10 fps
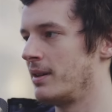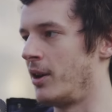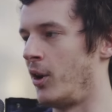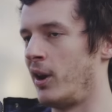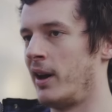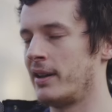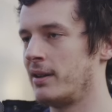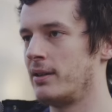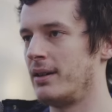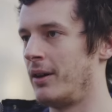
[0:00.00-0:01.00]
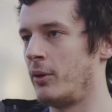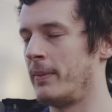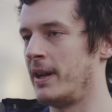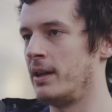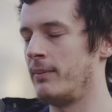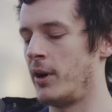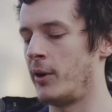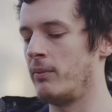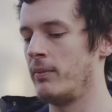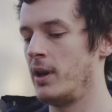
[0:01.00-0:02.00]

not like I want to be moral.